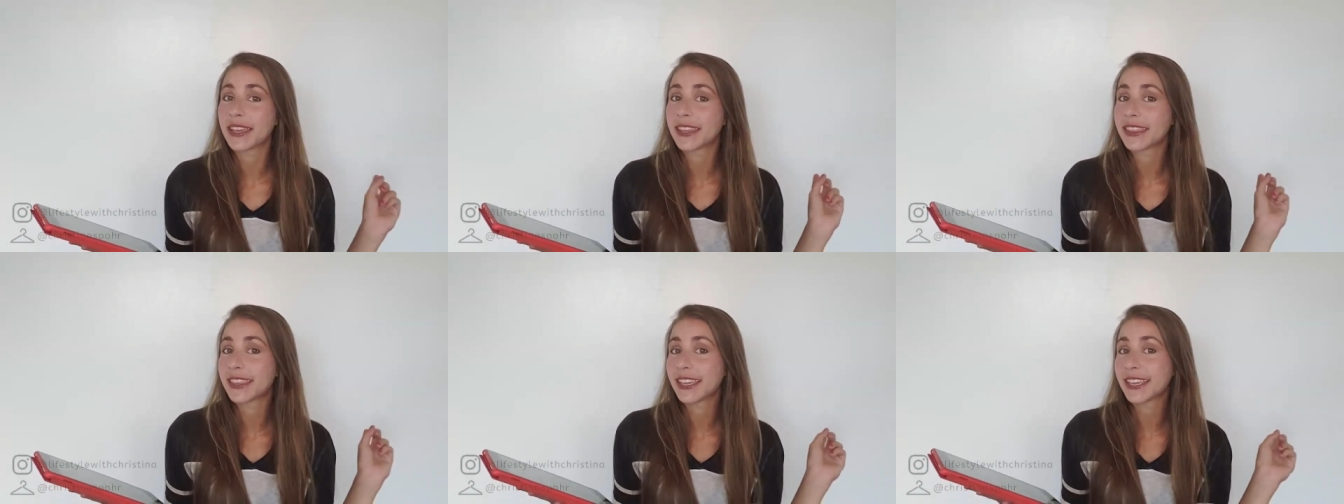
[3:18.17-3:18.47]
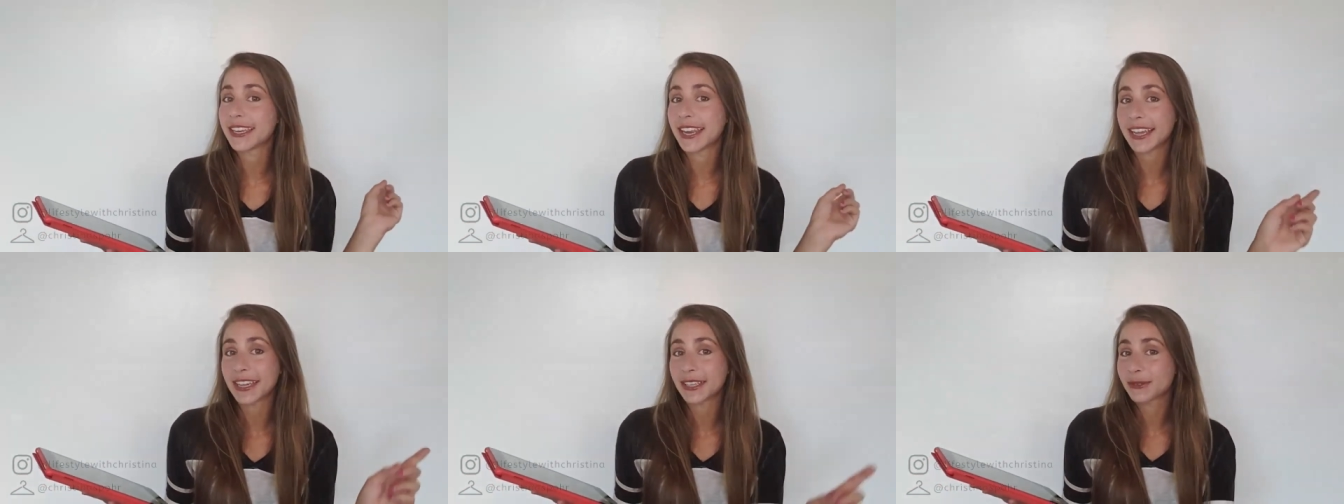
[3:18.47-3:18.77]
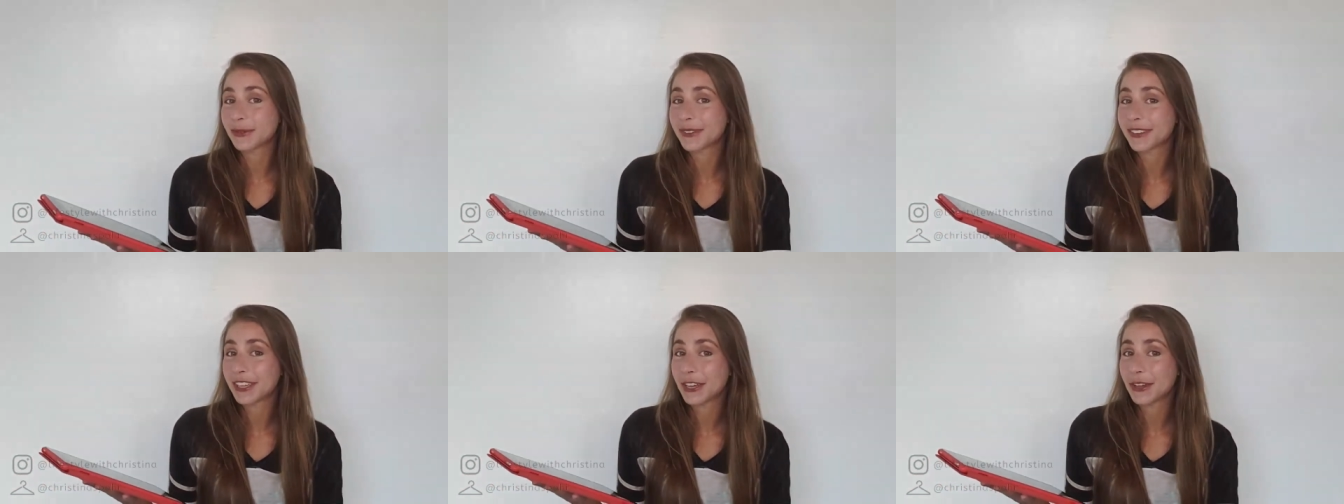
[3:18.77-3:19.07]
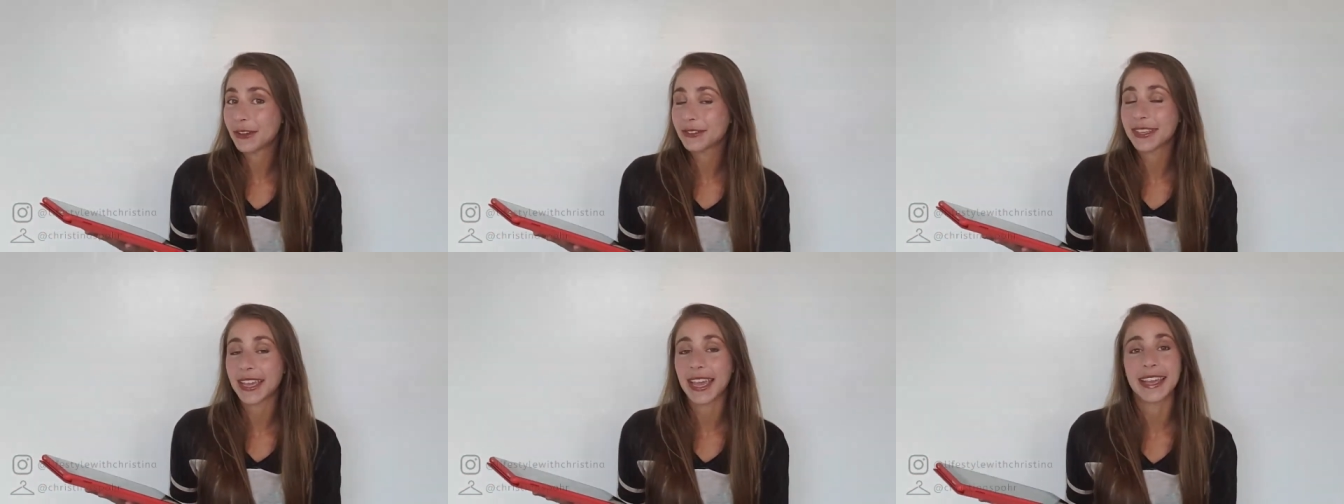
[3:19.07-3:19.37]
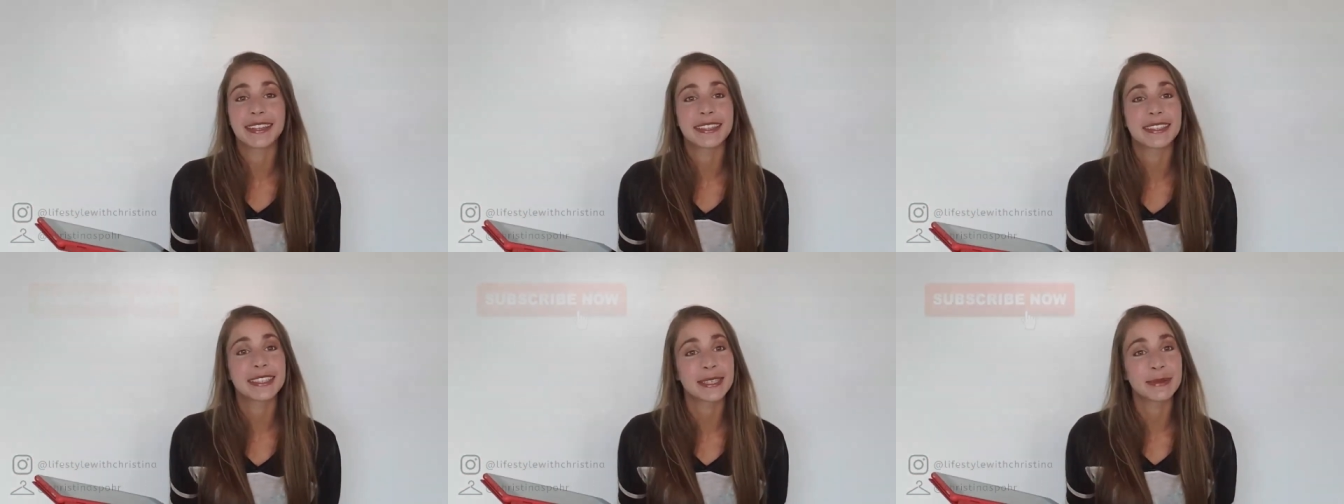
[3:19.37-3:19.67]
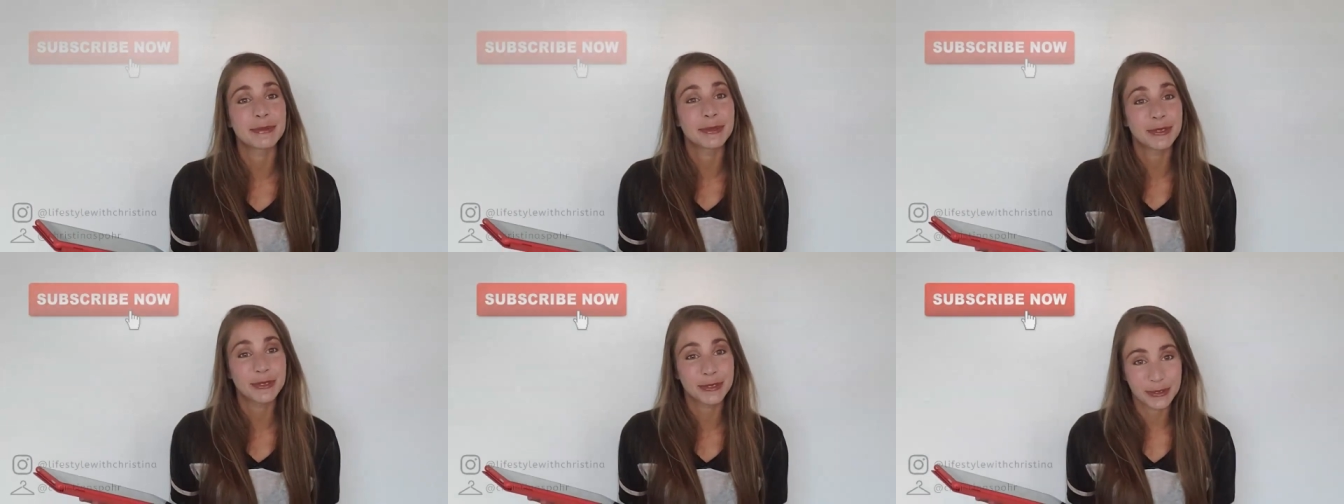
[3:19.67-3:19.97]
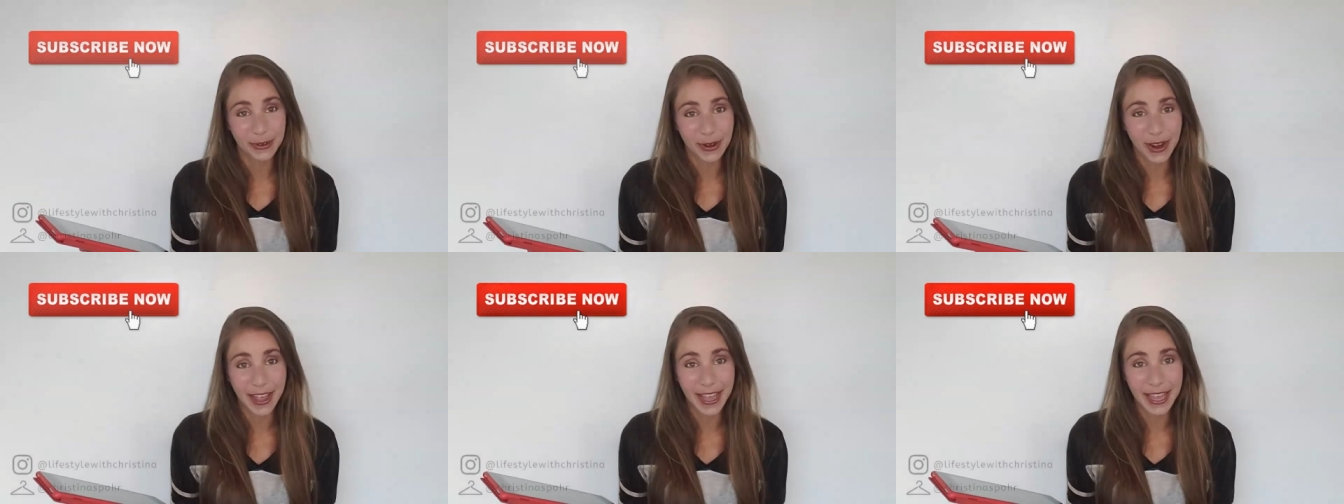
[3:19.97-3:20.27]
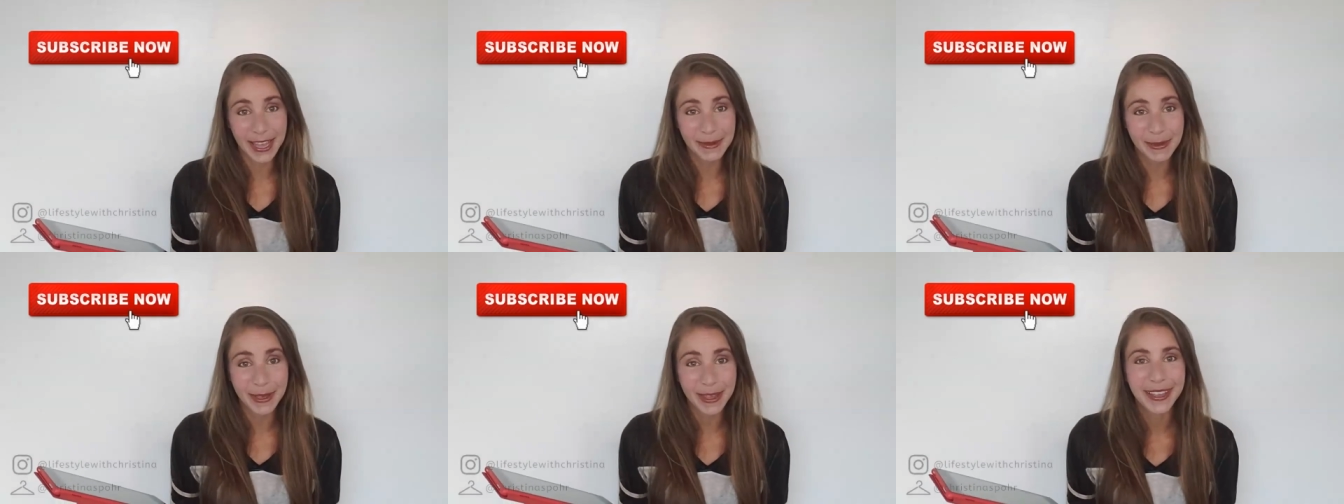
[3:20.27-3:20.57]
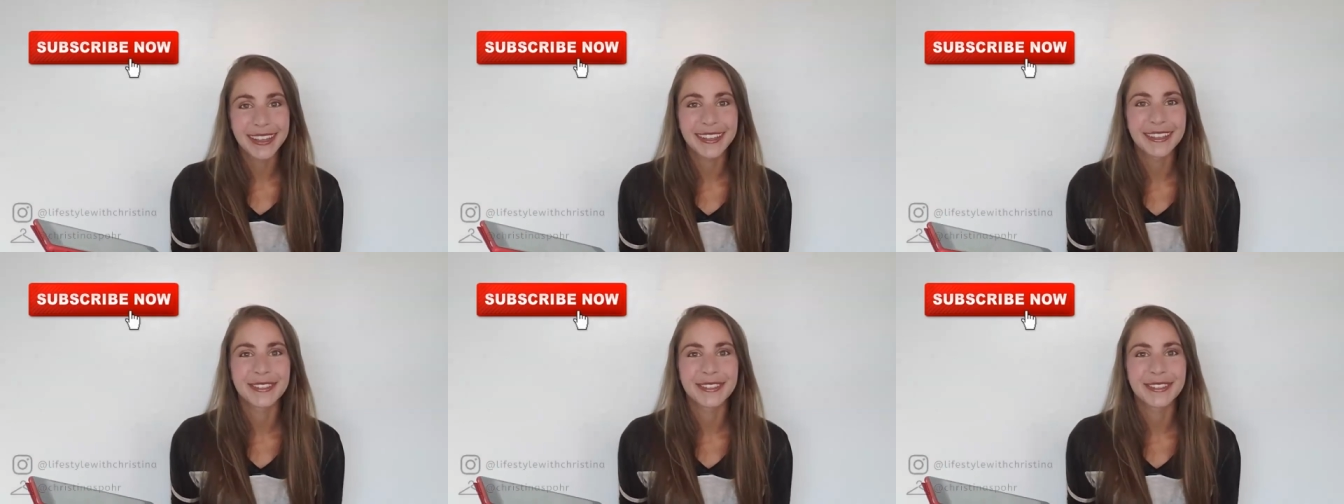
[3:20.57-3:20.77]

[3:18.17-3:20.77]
in the next videos and subscribe